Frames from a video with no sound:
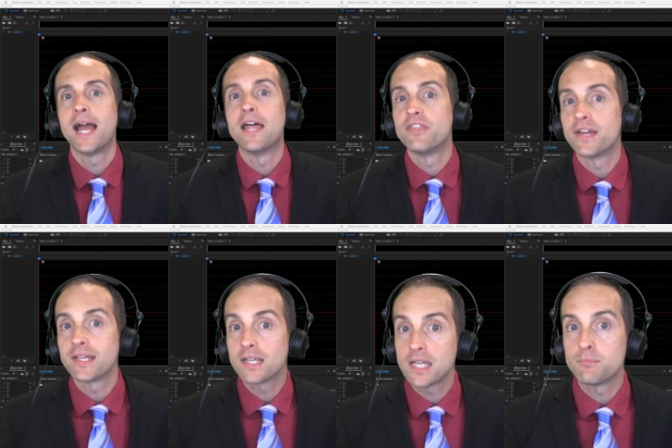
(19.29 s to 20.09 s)
and
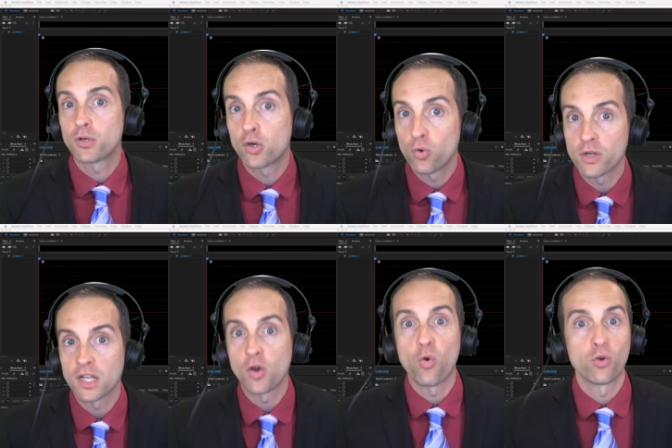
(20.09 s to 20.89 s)
then keep
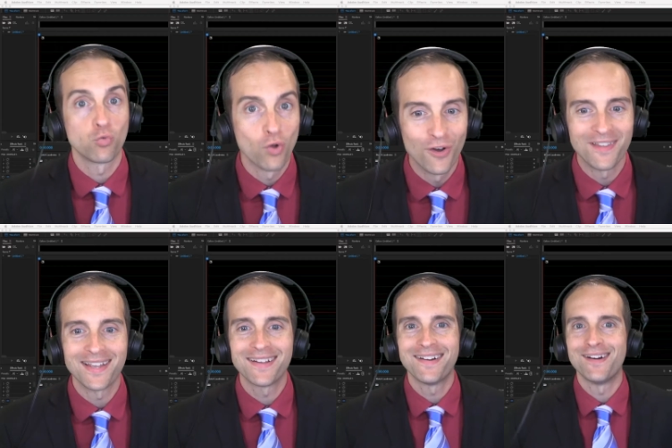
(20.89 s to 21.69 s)
recording or
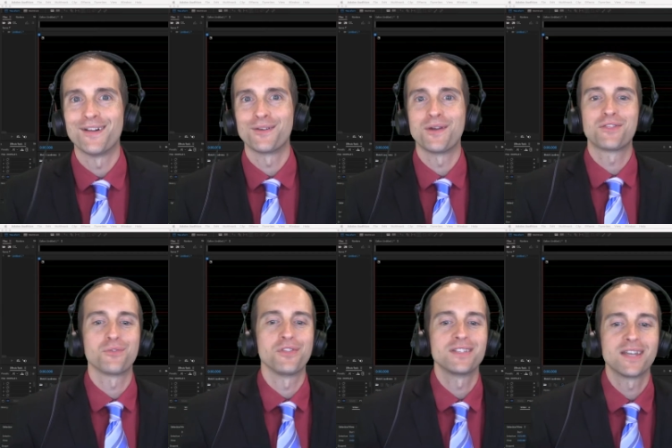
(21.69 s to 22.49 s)
rolling all the way through the